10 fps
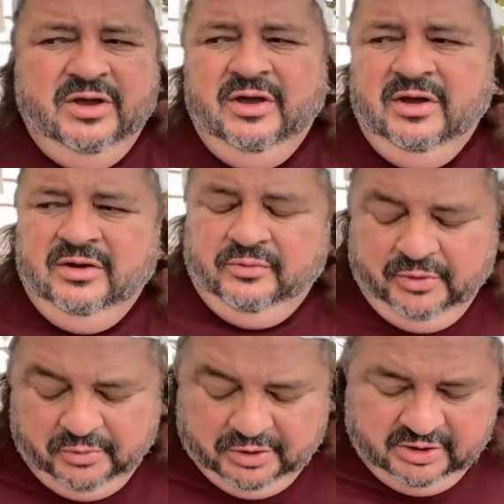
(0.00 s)
We
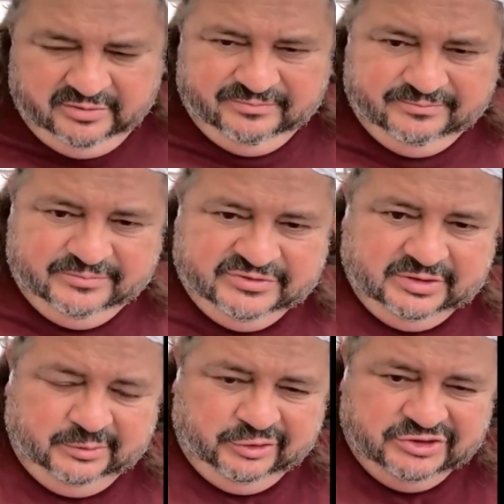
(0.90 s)
wear
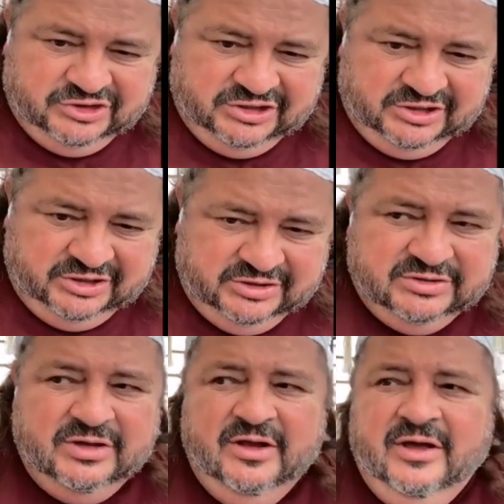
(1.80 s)
similar jeans.
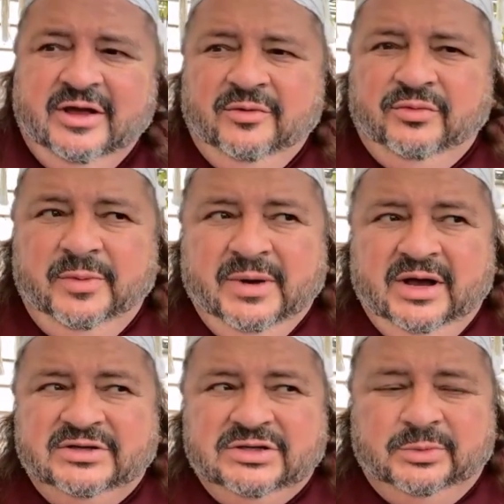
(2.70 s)
We buy
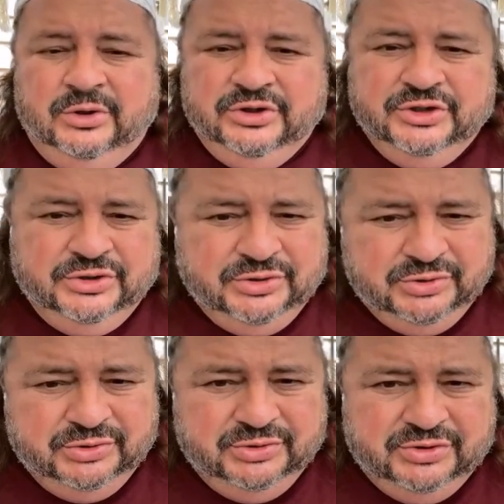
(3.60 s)
similar
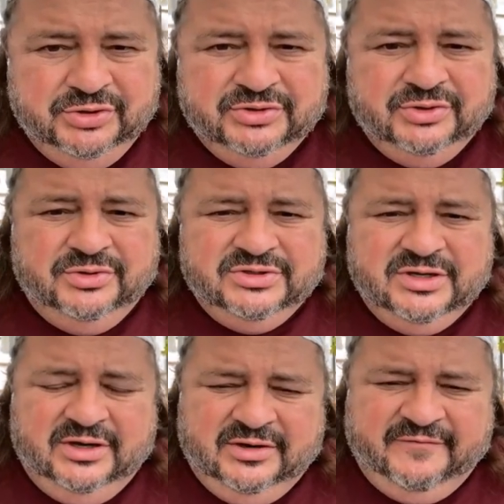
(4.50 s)
shoes. So there's like
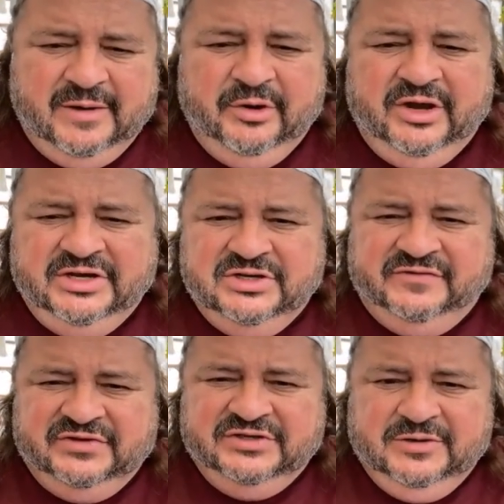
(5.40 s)
a fabrication of
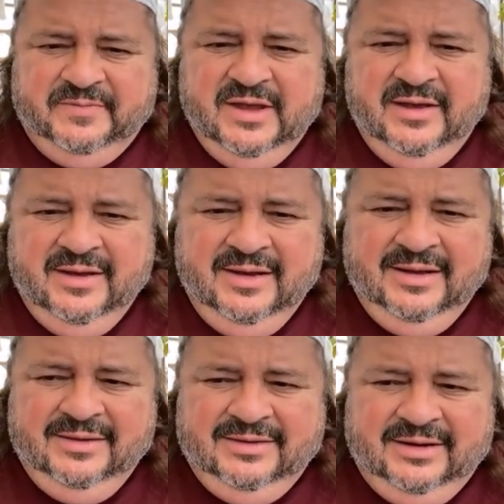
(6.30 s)
system
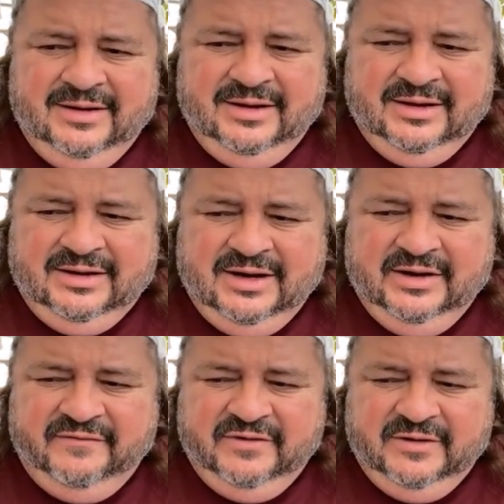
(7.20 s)

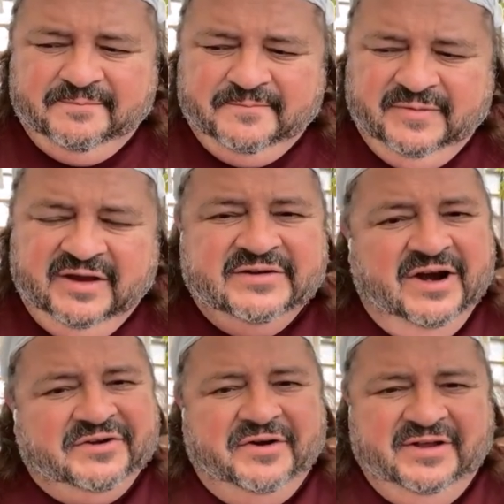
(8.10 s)
that
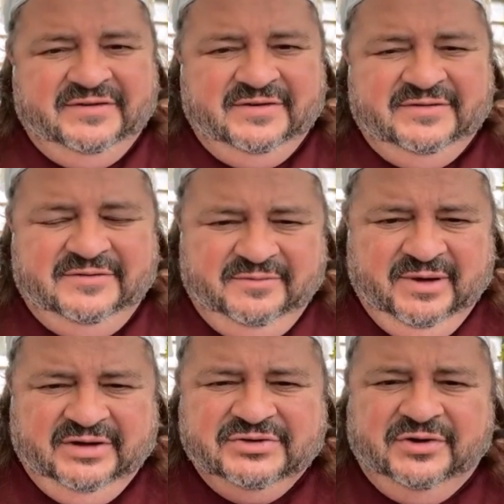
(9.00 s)
indoctrinates us to buy
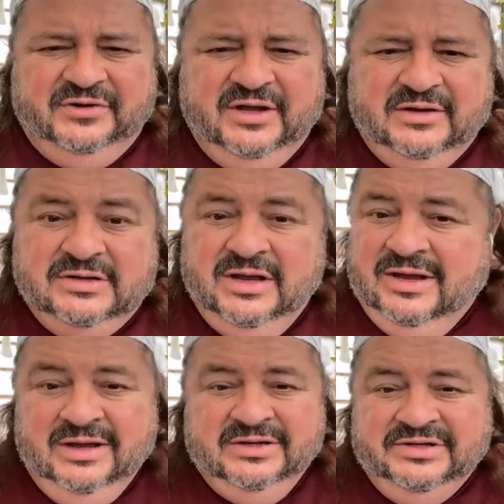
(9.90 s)
certain things.
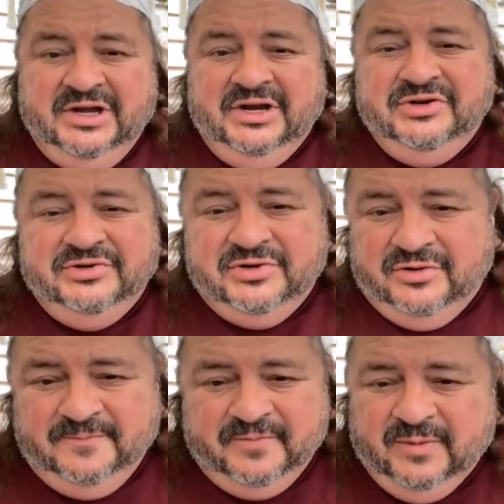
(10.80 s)
Teenagers are
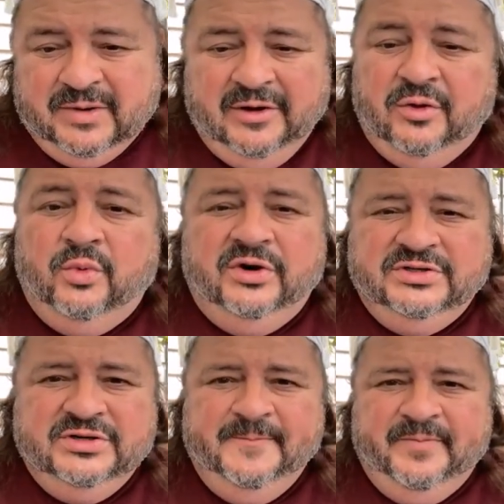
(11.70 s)
probably the worst.
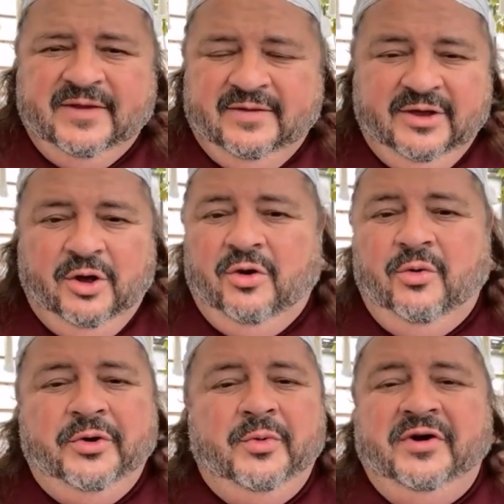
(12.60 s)
They all want to
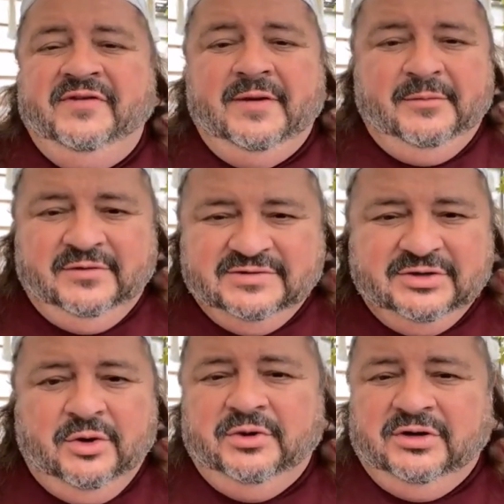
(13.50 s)
wear the same clothes. They all want
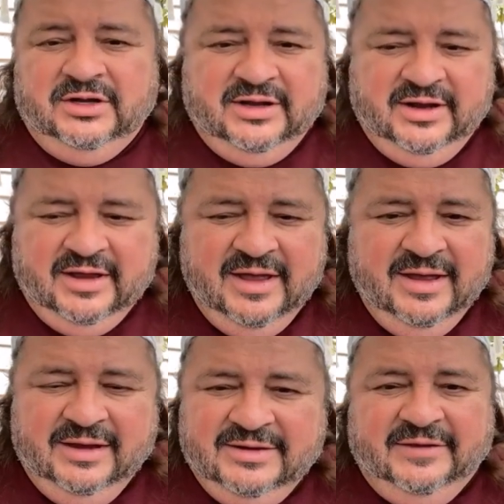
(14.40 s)
to look alike.
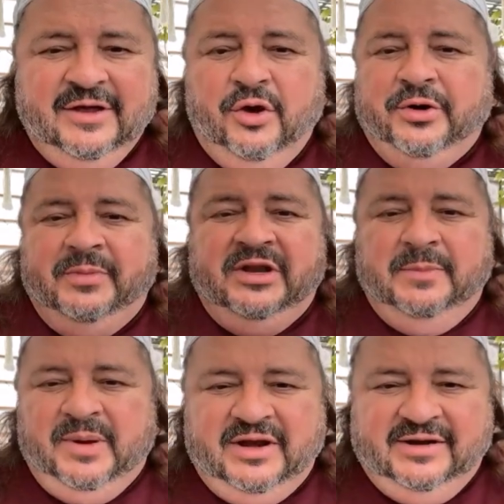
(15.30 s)
Yet they all want to be
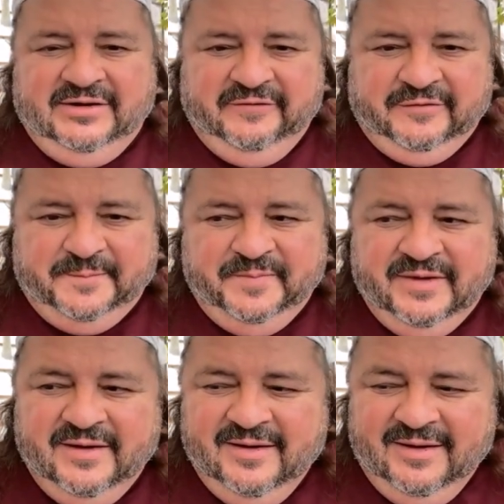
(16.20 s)
independent and different.
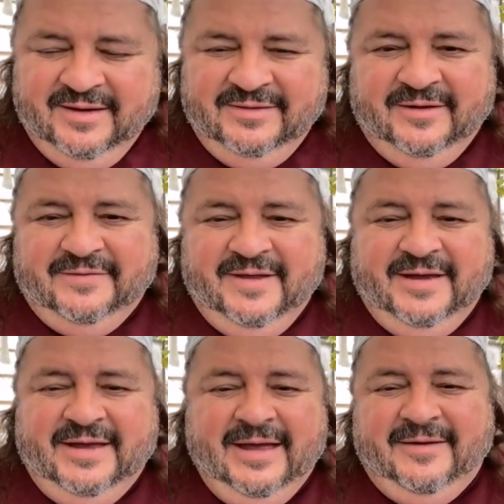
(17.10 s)
Yet they
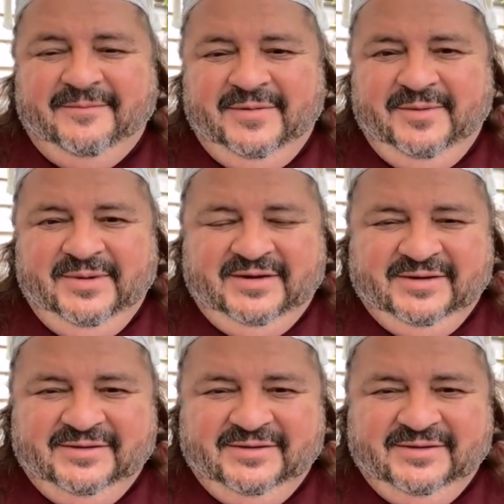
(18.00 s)
can't be because,